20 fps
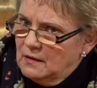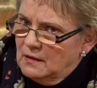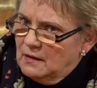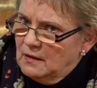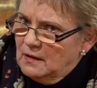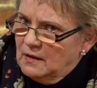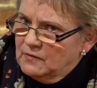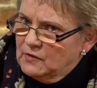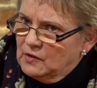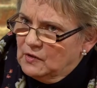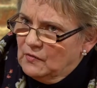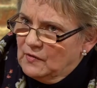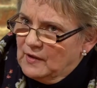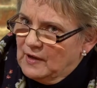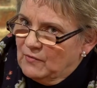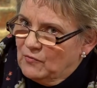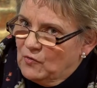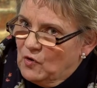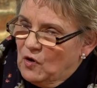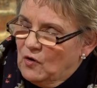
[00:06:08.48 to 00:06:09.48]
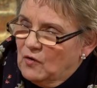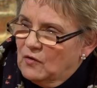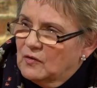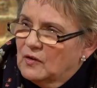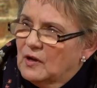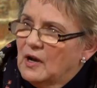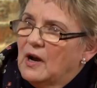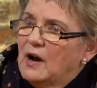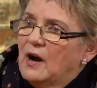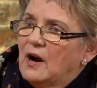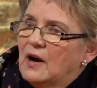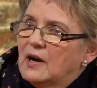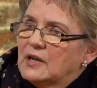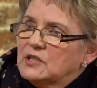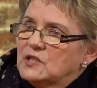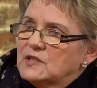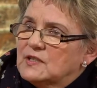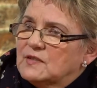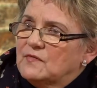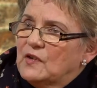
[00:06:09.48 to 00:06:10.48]
have you got that wrong? I
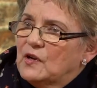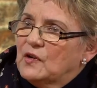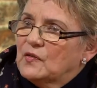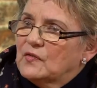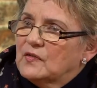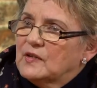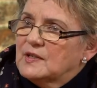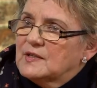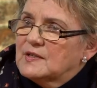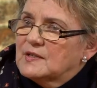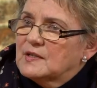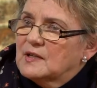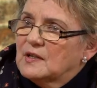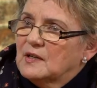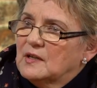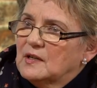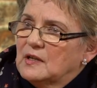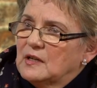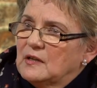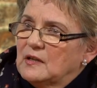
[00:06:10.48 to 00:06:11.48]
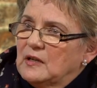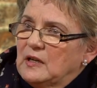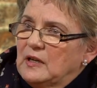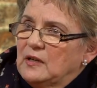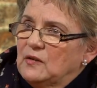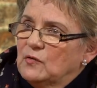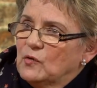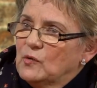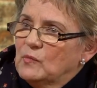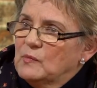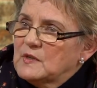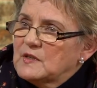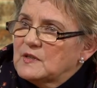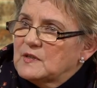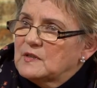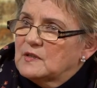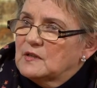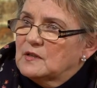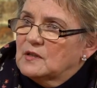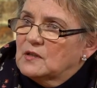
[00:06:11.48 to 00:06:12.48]
just felt this
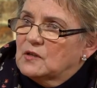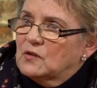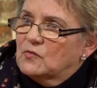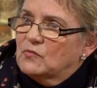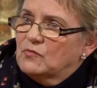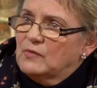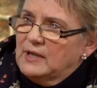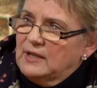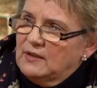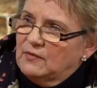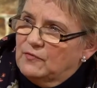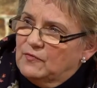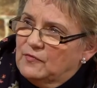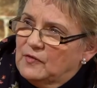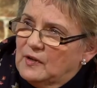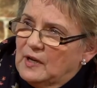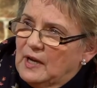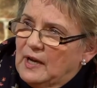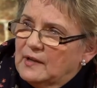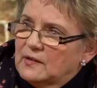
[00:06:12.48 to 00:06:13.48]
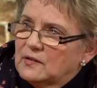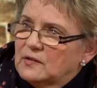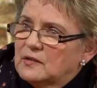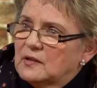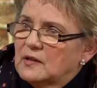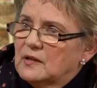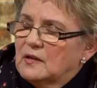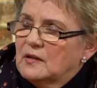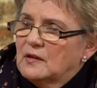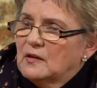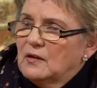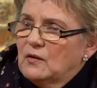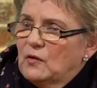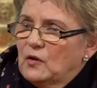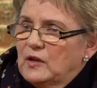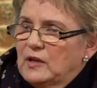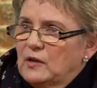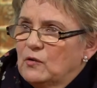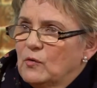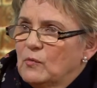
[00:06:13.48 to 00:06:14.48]
enormous grief and
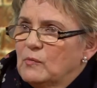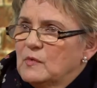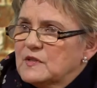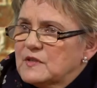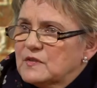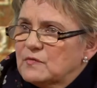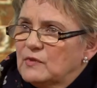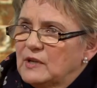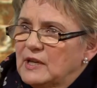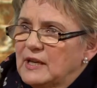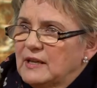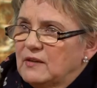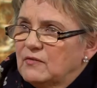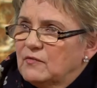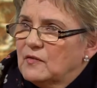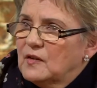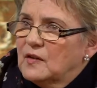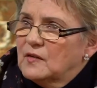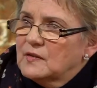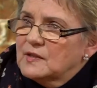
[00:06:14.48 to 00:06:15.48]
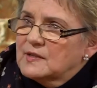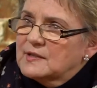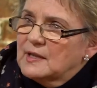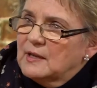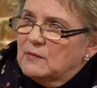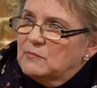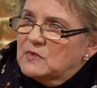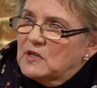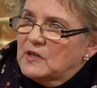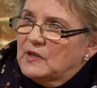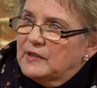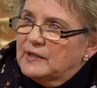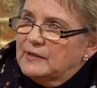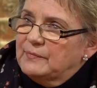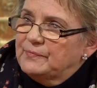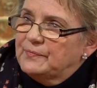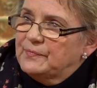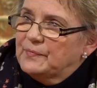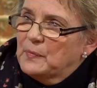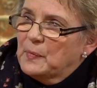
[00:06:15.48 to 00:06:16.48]
enormous relief at the same
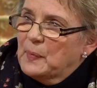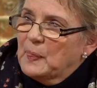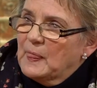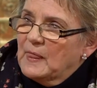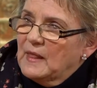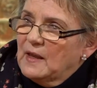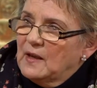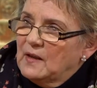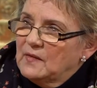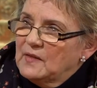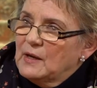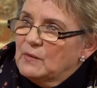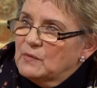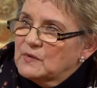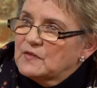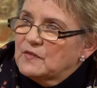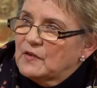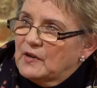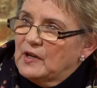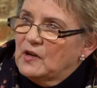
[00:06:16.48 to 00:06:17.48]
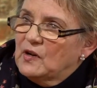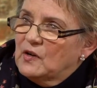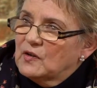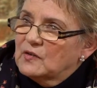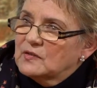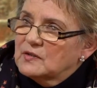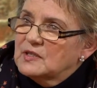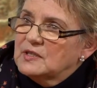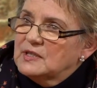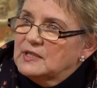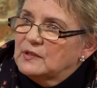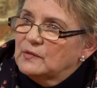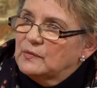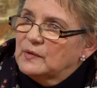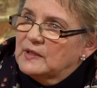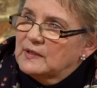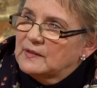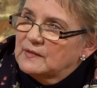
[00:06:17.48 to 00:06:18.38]
time. And that was very hard to deal with.